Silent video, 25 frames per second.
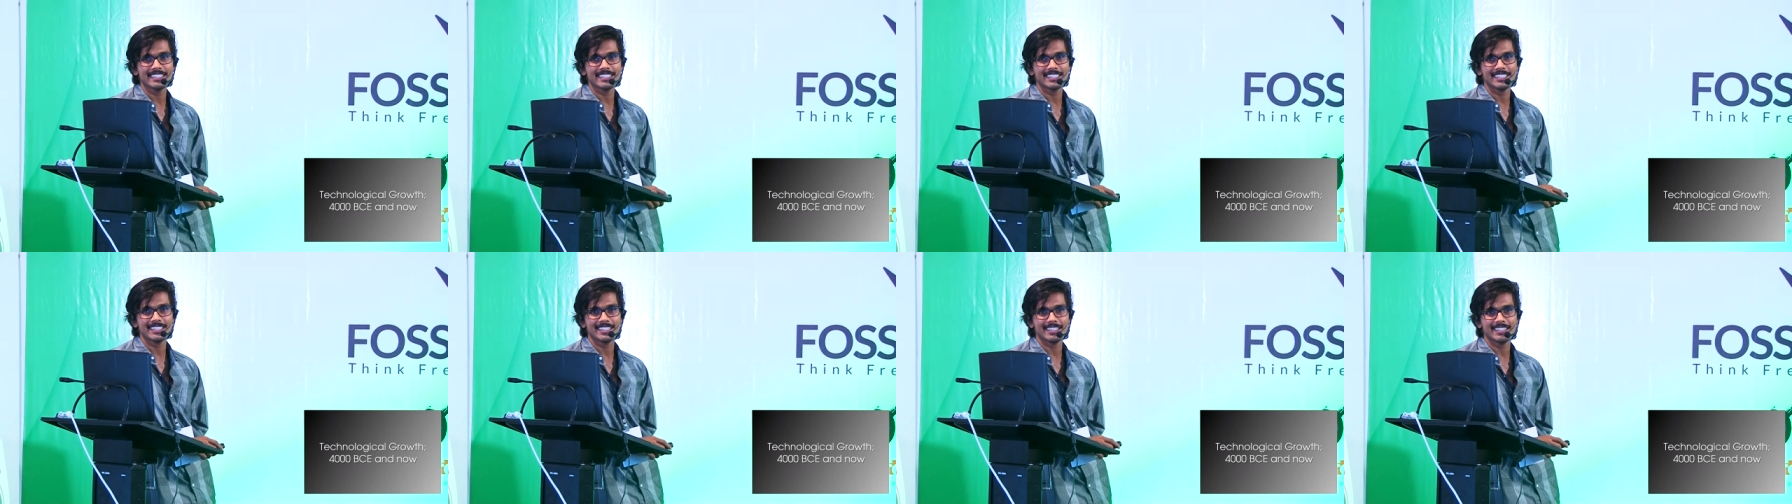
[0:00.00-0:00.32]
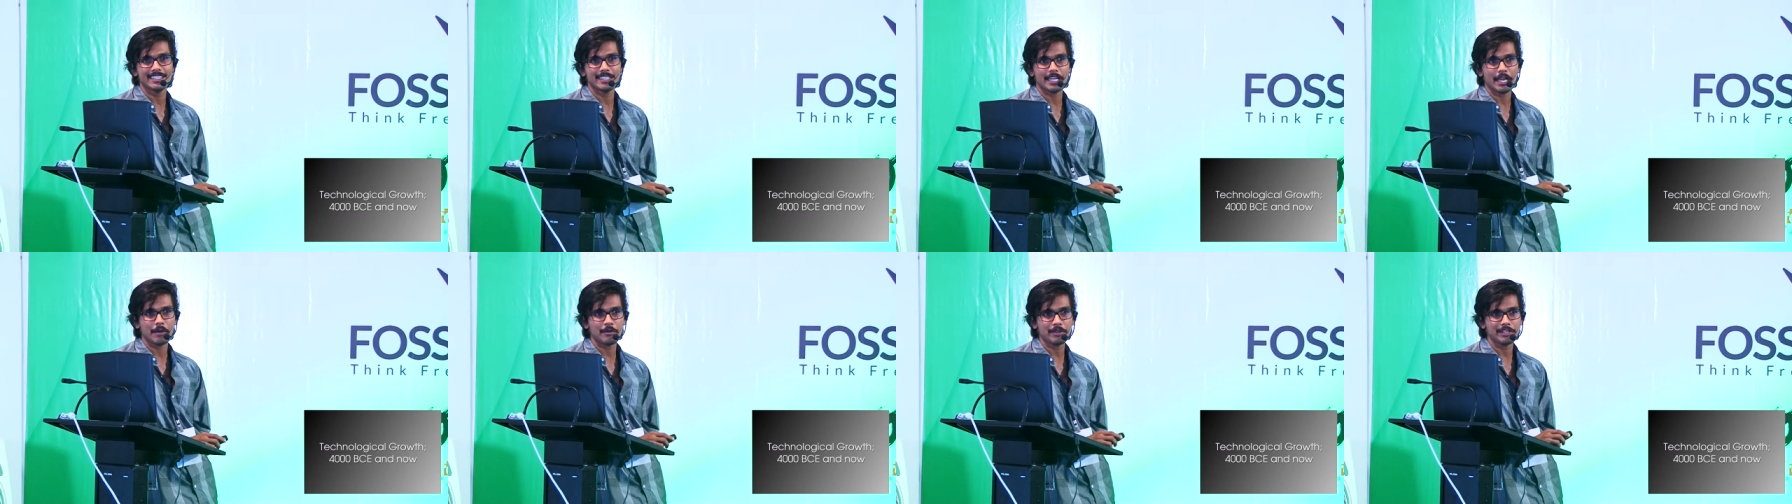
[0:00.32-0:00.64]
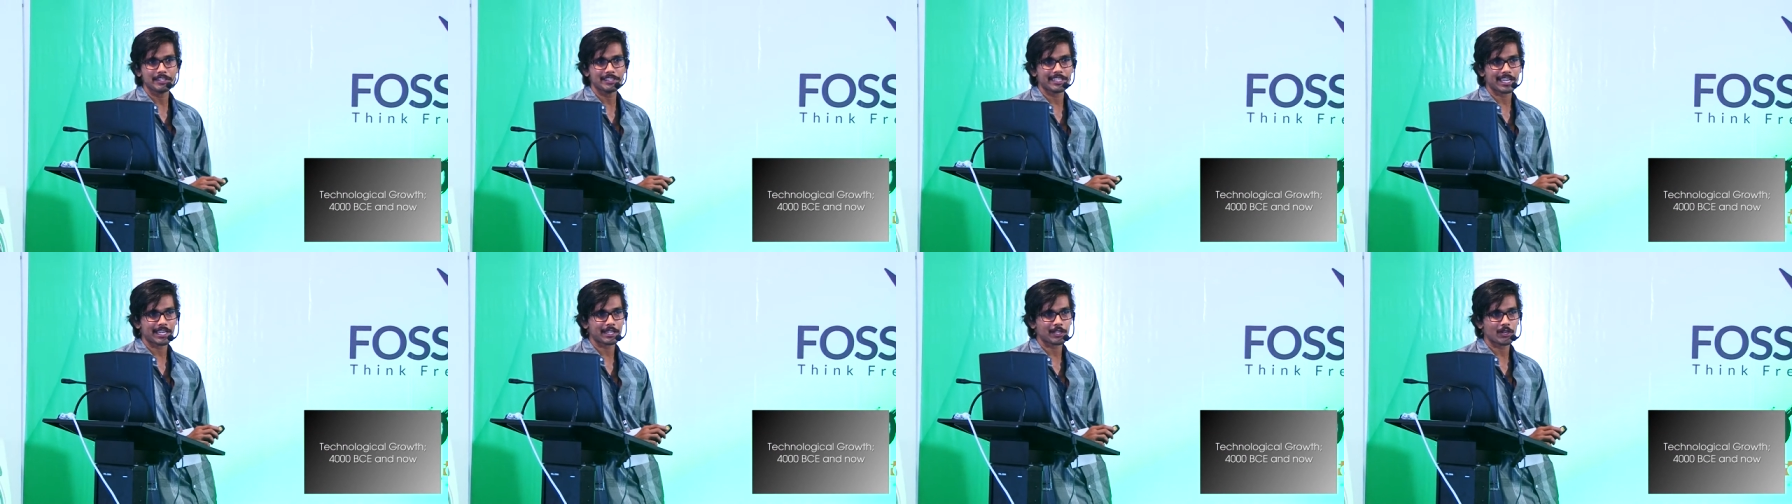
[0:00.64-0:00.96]
uh, every
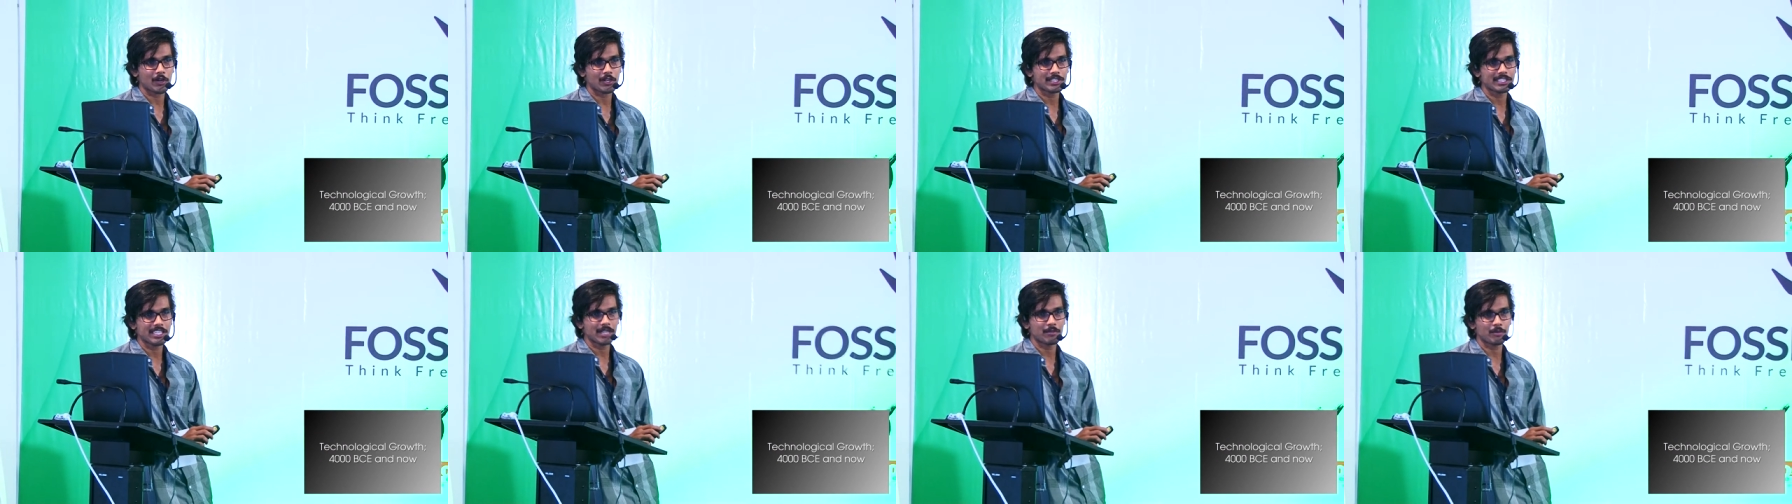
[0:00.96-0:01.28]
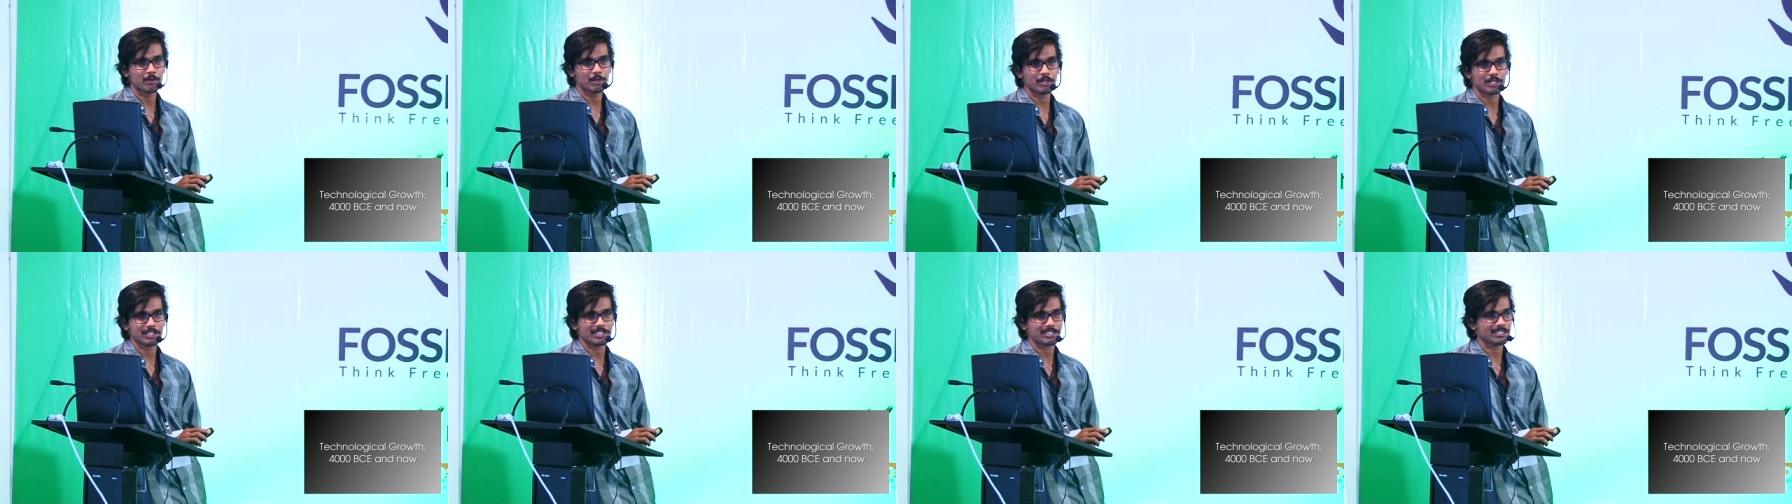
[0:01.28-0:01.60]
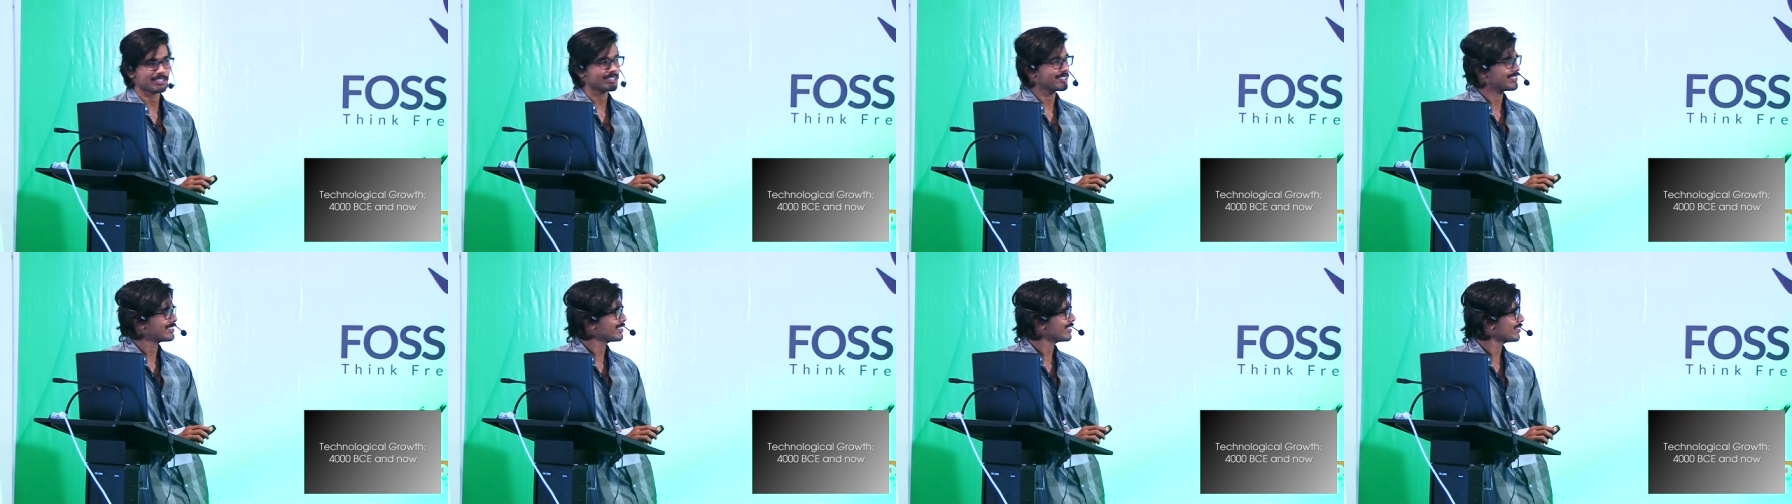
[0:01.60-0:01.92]
technology about it.